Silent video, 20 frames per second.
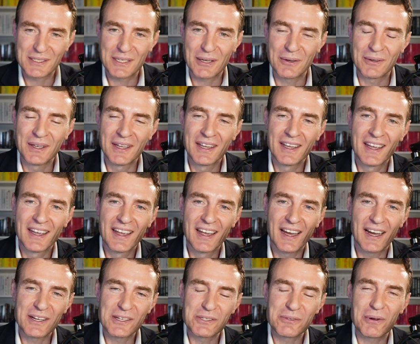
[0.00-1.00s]
So
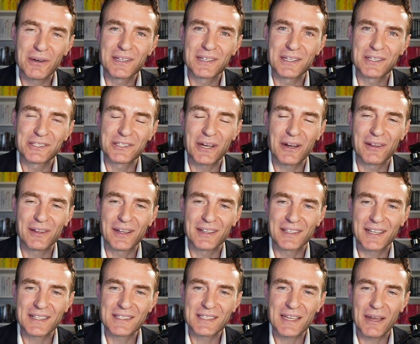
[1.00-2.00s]
I just wanted to share that.
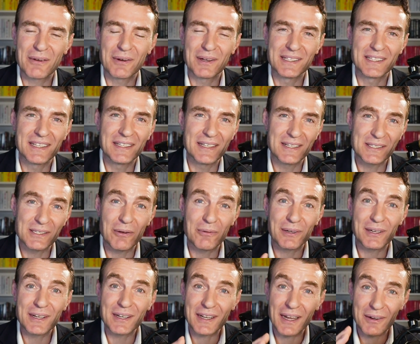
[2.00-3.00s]
That's how I did this. So I'm
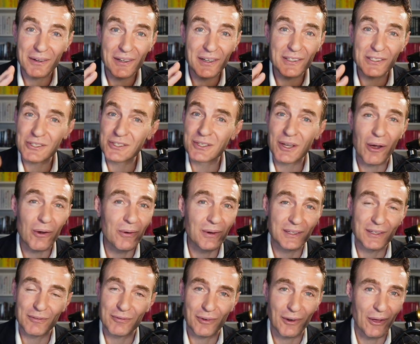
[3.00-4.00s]
going to, I'm going to just go
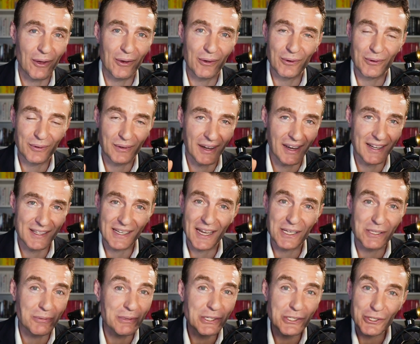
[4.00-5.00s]
with the flow yeah. as,
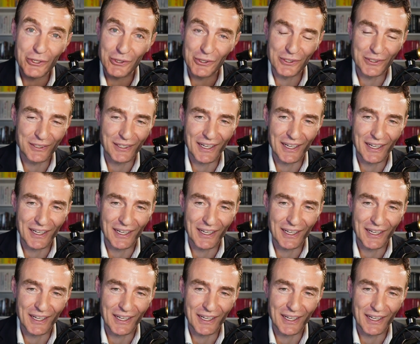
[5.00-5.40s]
as, we should.